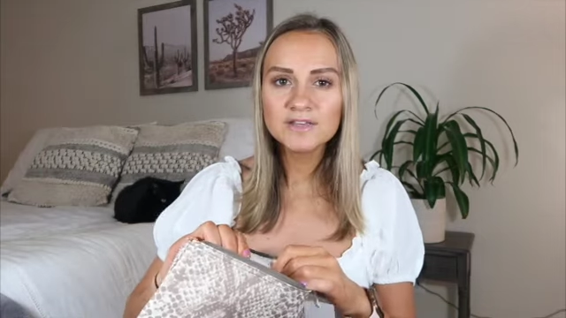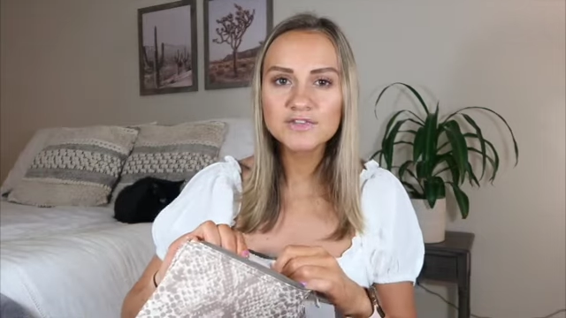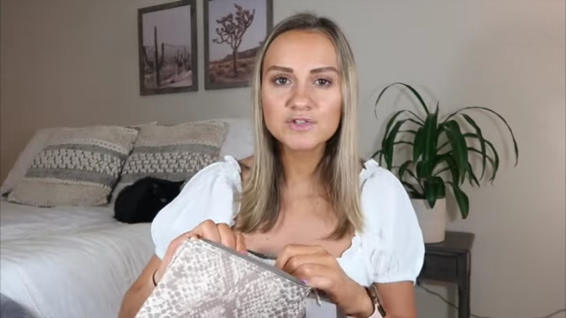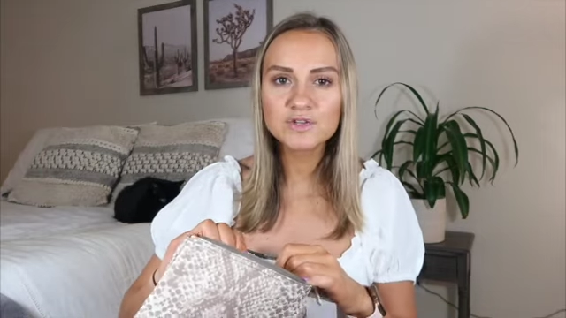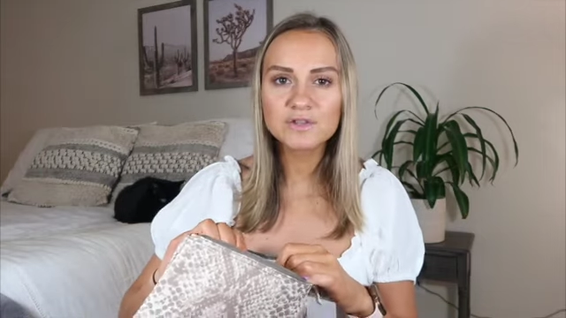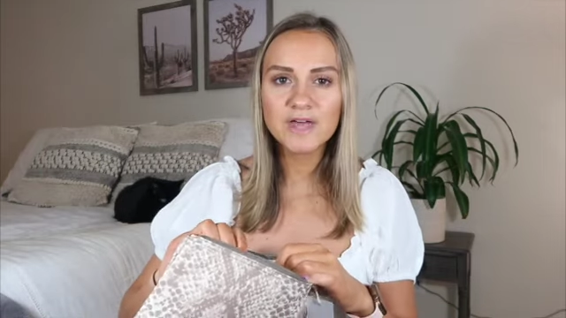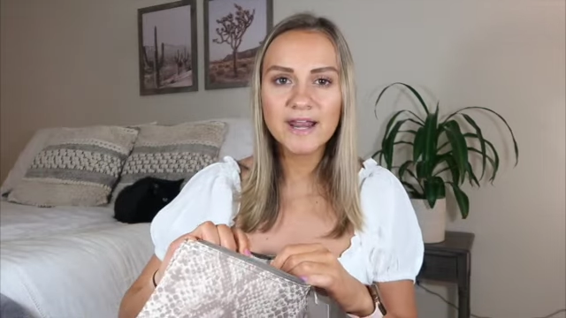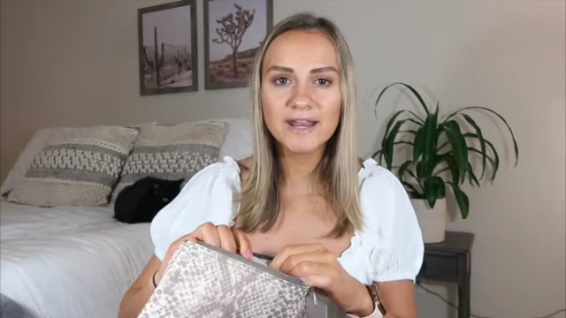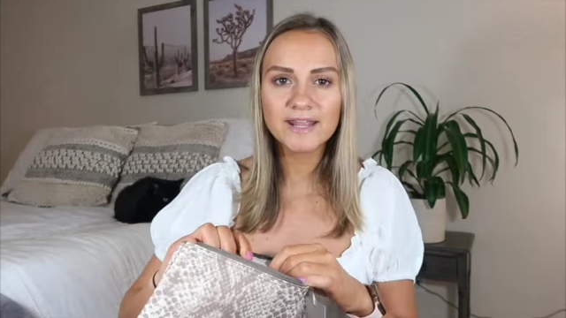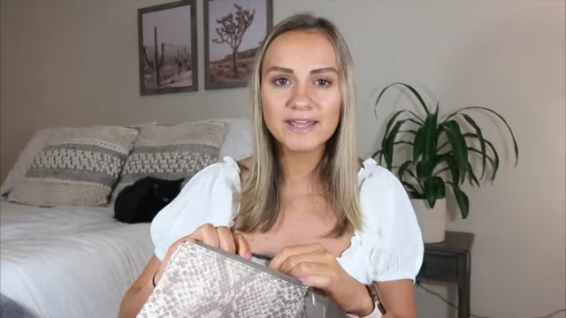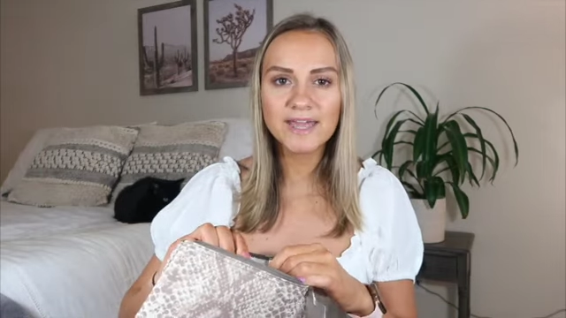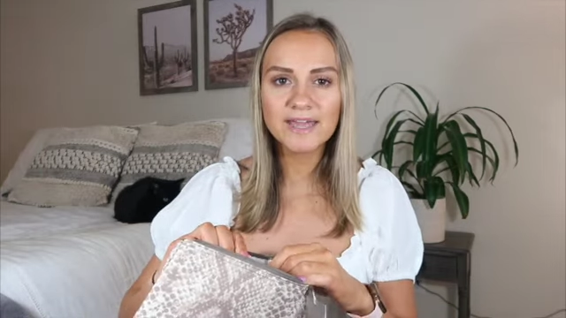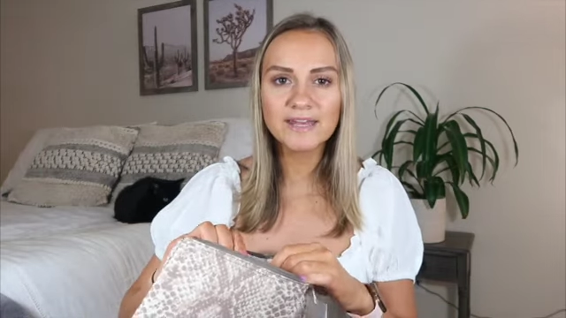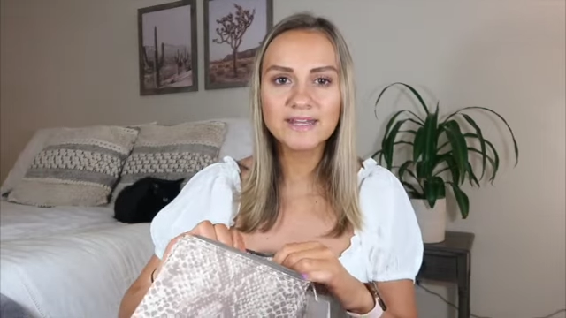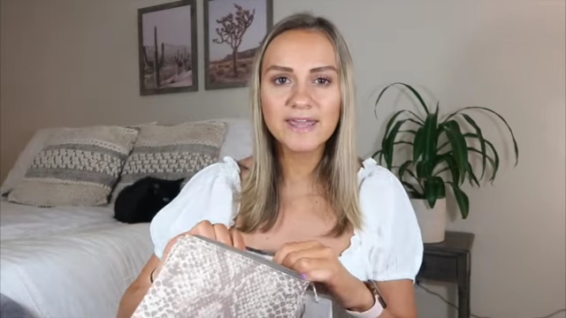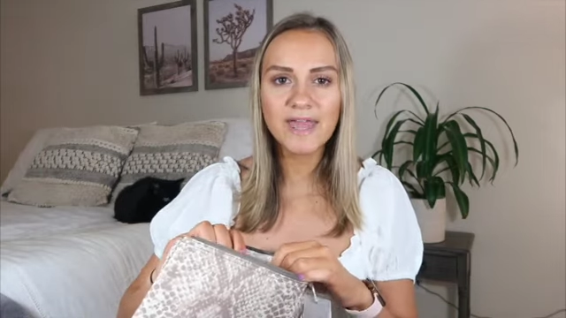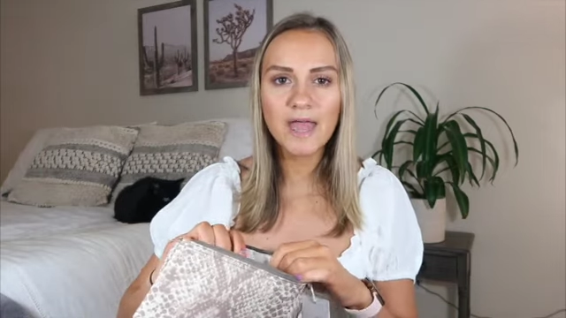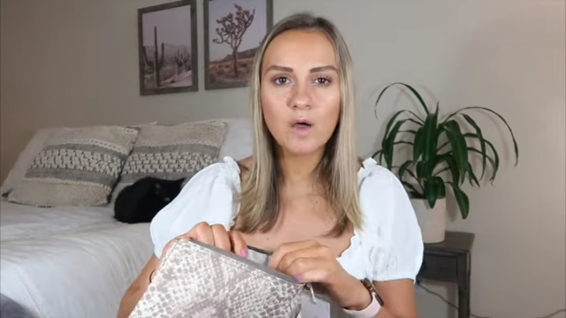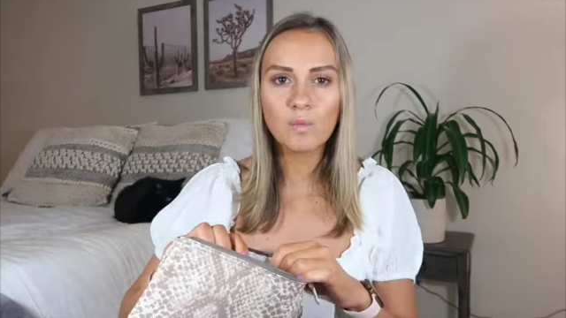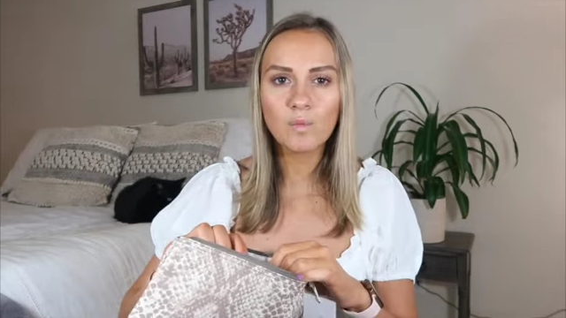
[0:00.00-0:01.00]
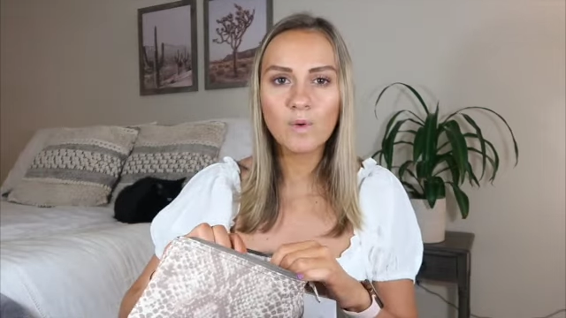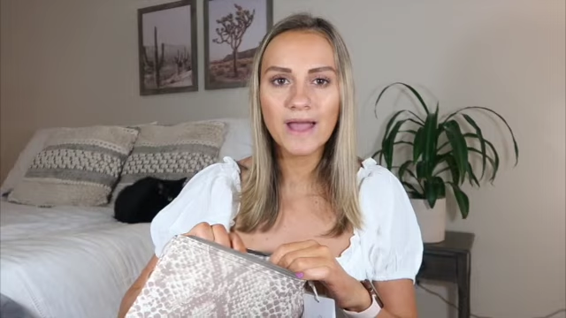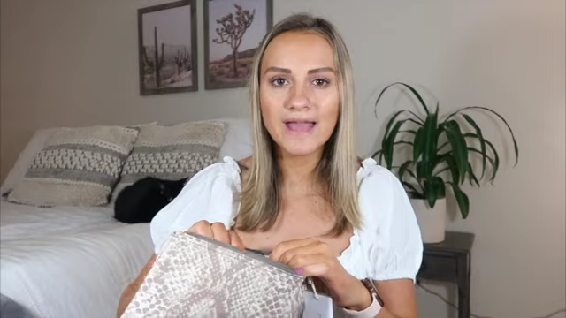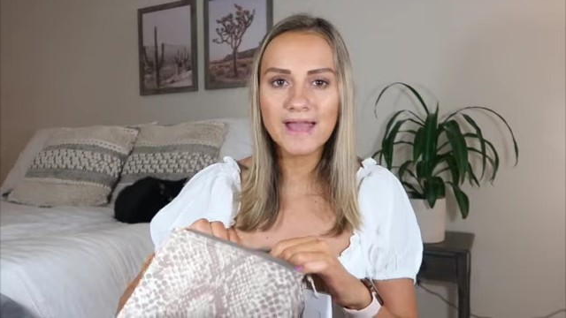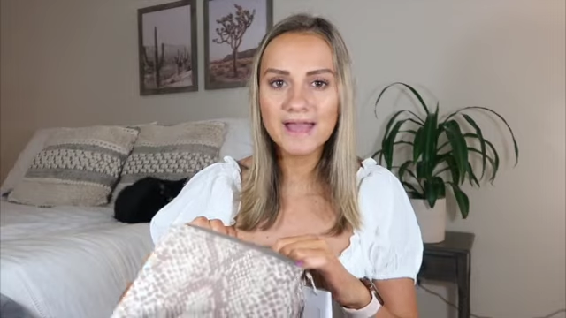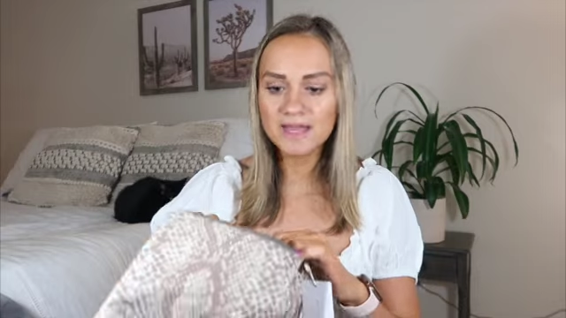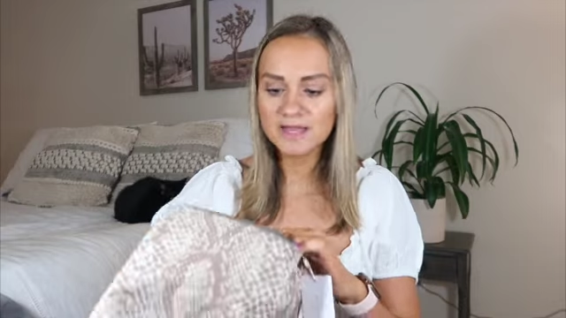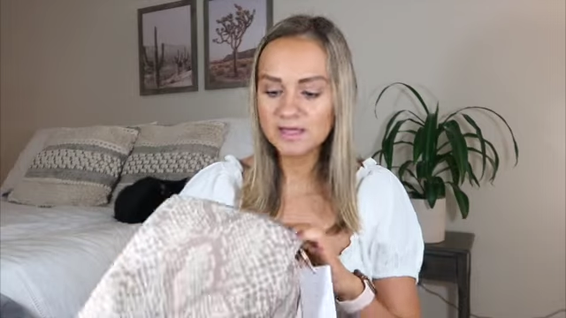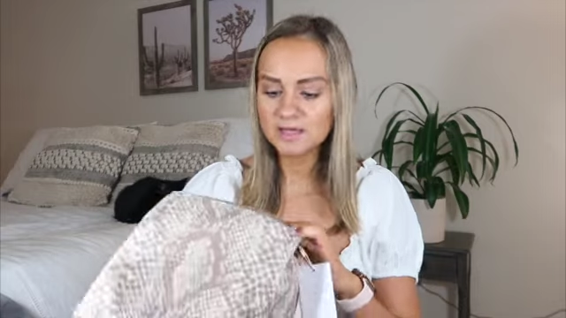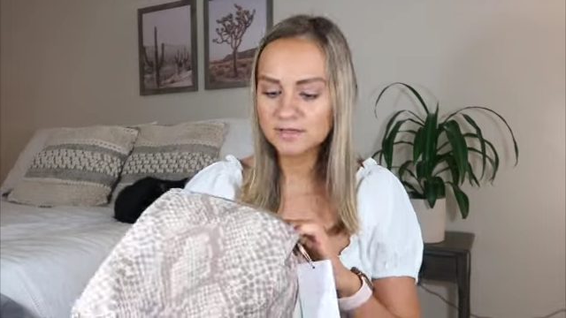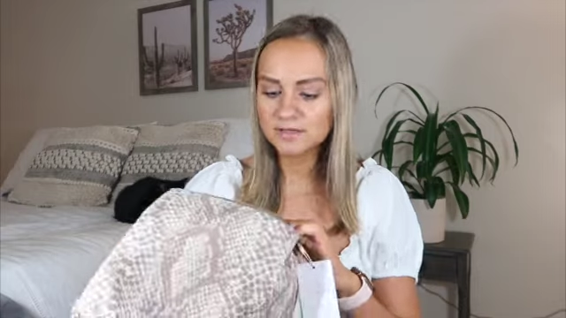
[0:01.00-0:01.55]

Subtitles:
so that it can get wet.